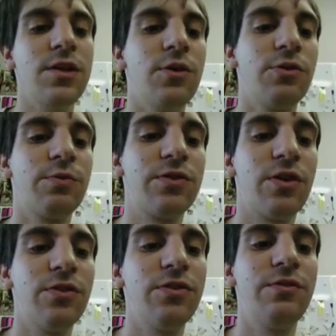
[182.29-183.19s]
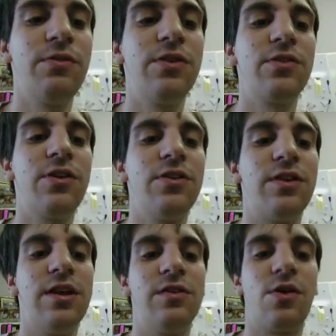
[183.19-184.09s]
Of course, what's also good for discards
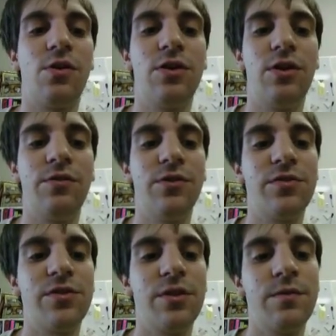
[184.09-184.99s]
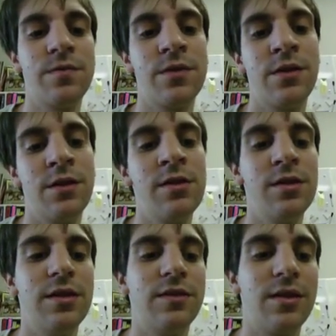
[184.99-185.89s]
is all the Delvers.
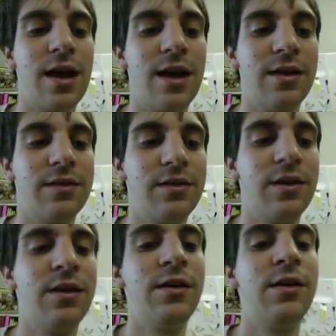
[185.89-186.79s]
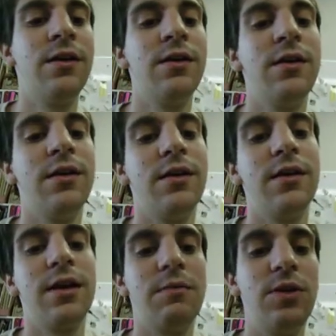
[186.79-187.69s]
These guys
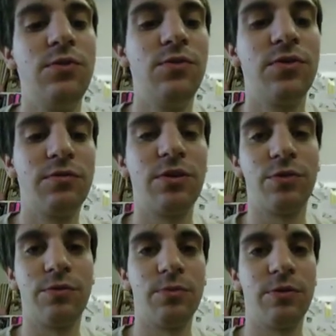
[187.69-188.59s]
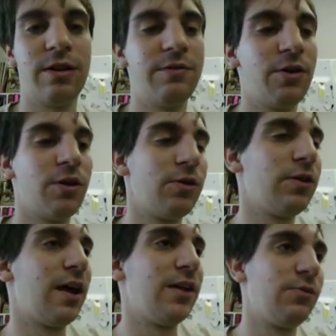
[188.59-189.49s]
can be used to ritual from the graveyard
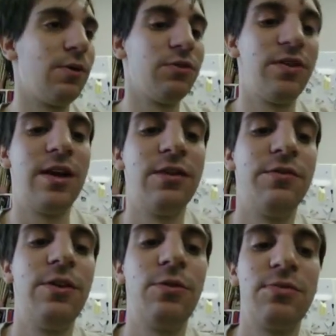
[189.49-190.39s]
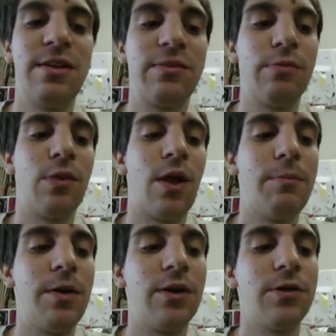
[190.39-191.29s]
as well as hand and field, which makes them a
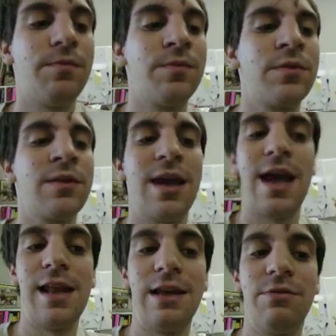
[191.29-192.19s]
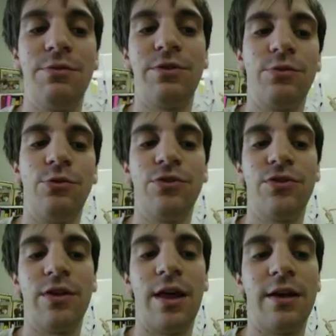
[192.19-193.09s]
lot better, and they give the
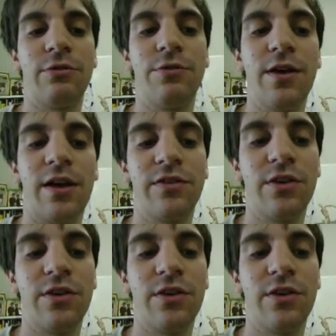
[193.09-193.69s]
rituals extra effects.